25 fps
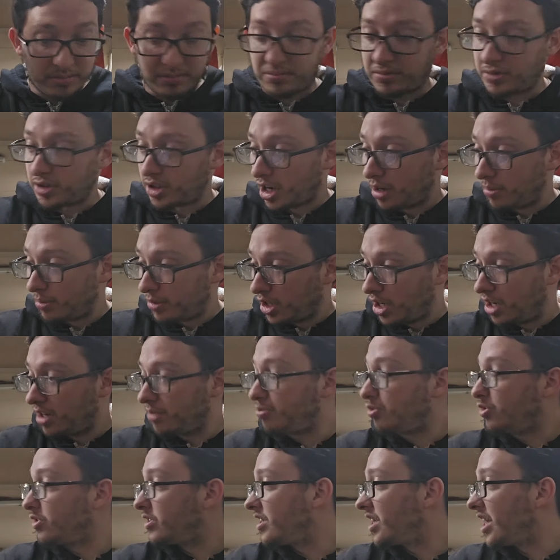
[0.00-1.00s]
coming up
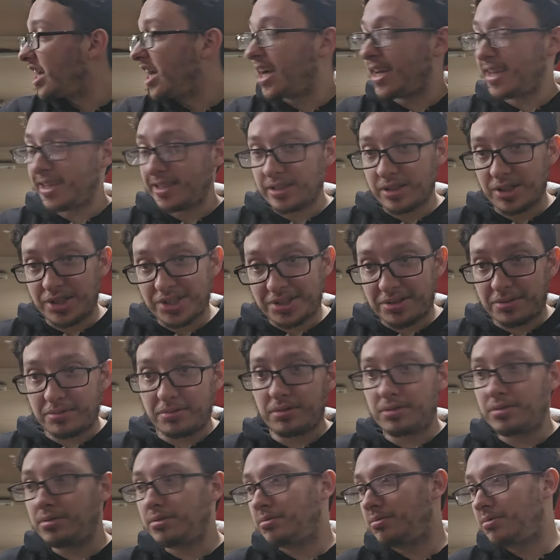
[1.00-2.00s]
with that and
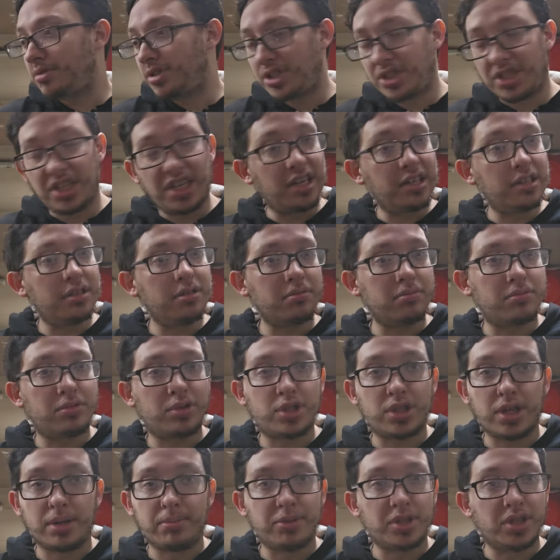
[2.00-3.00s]
seeing
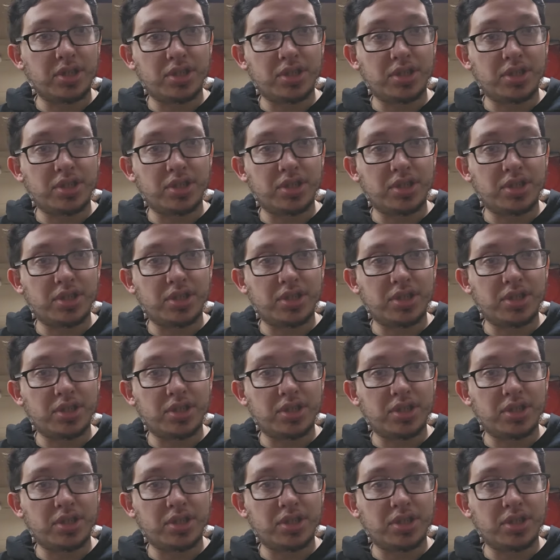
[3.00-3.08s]
some of